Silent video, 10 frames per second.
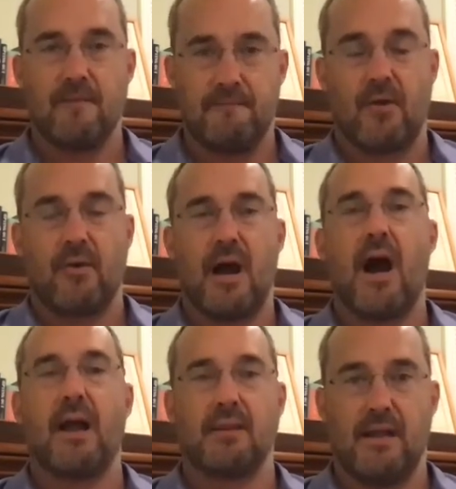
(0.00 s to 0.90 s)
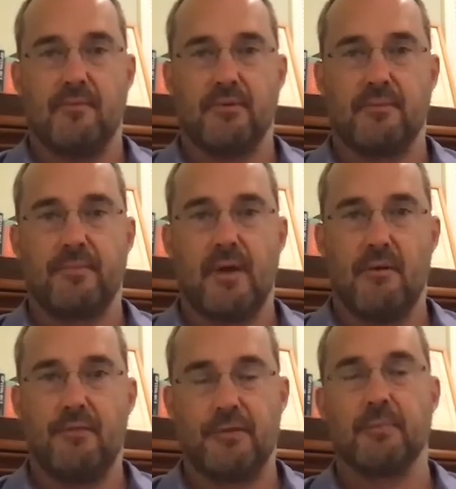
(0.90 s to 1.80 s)
very high level
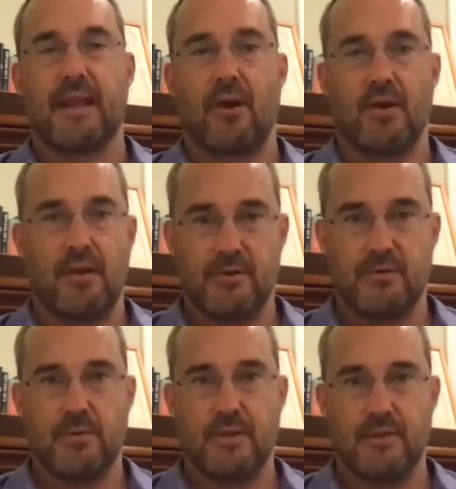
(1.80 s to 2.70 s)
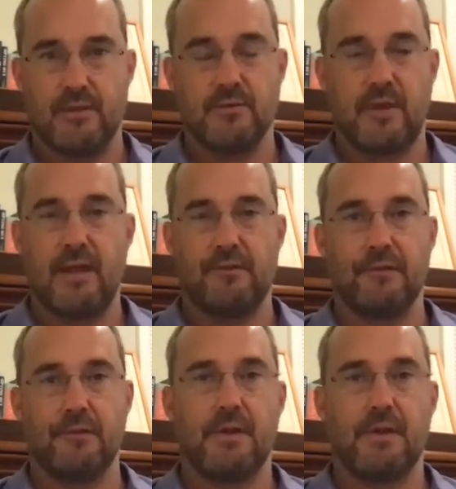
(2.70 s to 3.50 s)
of similarity between the two cases.